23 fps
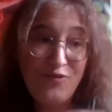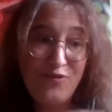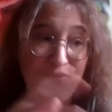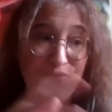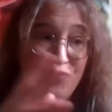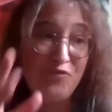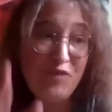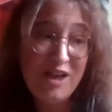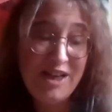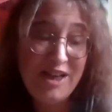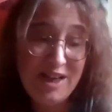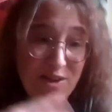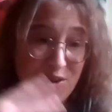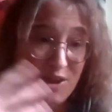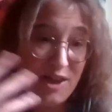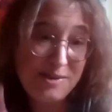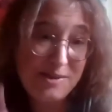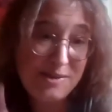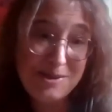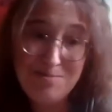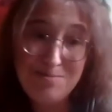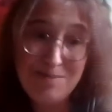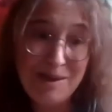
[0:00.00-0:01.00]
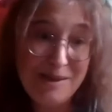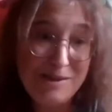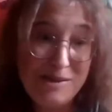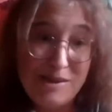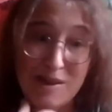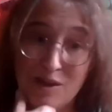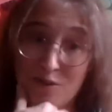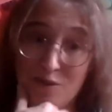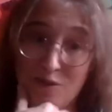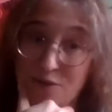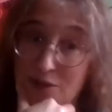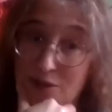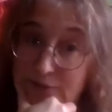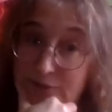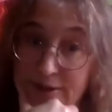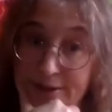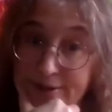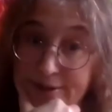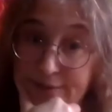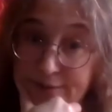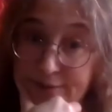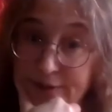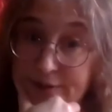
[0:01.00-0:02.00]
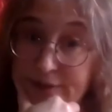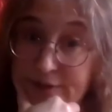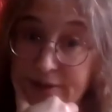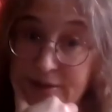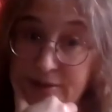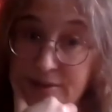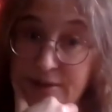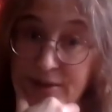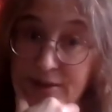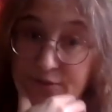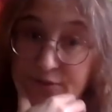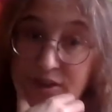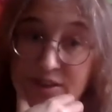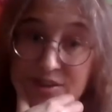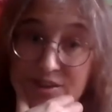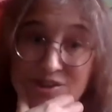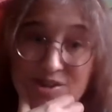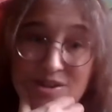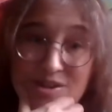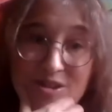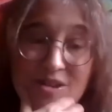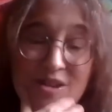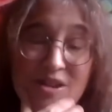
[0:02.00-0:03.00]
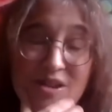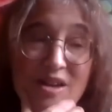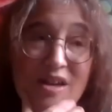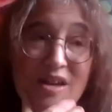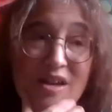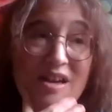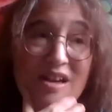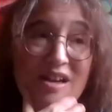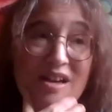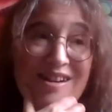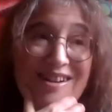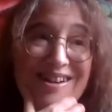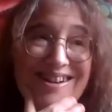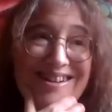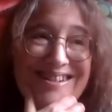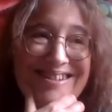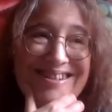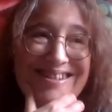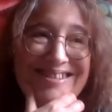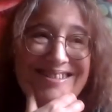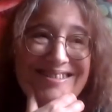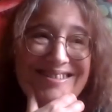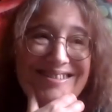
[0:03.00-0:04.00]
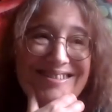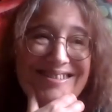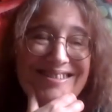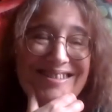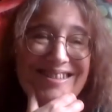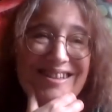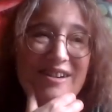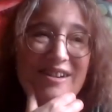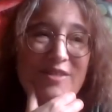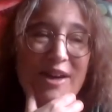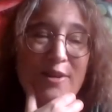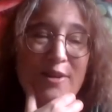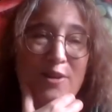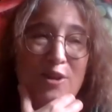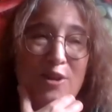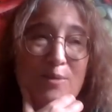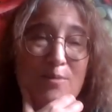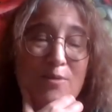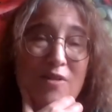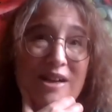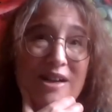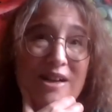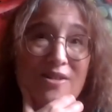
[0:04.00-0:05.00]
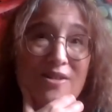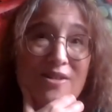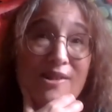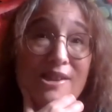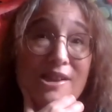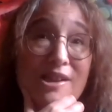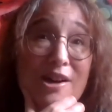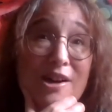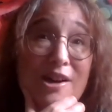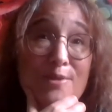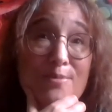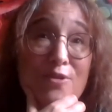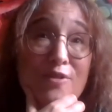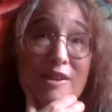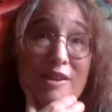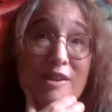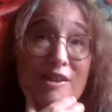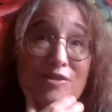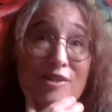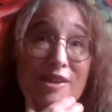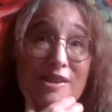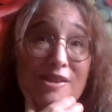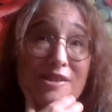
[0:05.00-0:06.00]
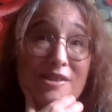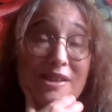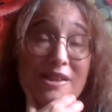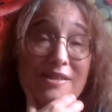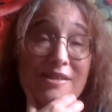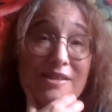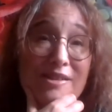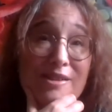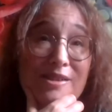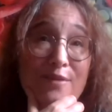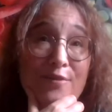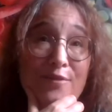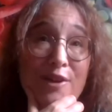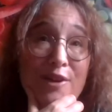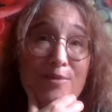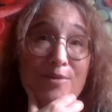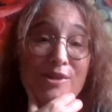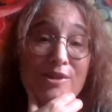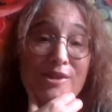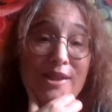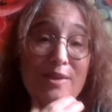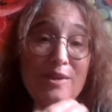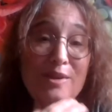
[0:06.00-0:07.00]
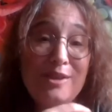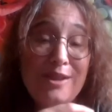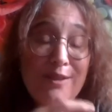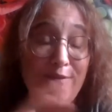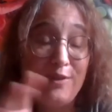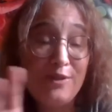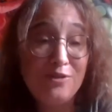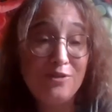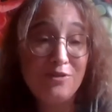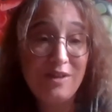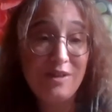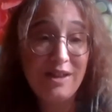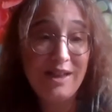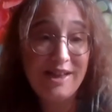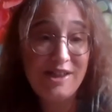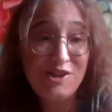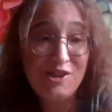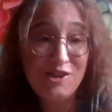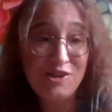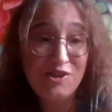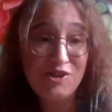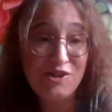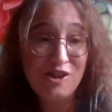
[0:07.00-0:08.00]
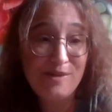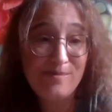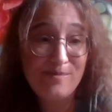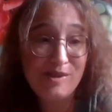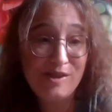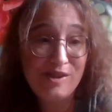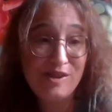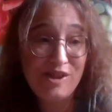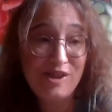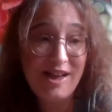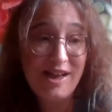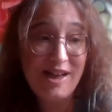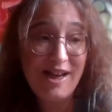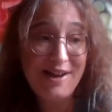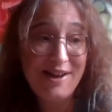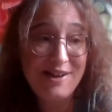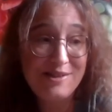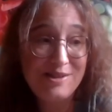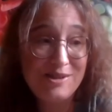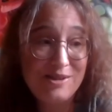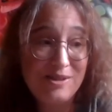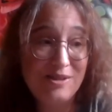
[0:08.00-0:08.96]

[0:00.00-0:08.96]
things in myself and effectively writing fiction. And then the more I looked at her, the more interesting stuff there was, so the difficult relationships she had